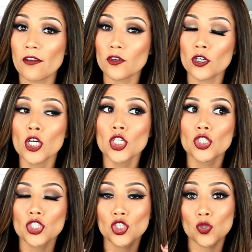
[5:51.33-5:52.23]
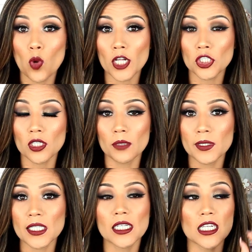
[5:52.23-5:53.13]
ever just swatch a
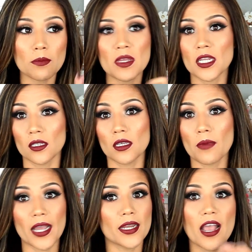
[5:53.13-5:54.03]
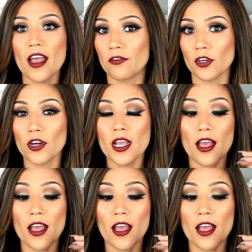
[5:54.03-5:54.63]
lipstick and immediately buy it, ever.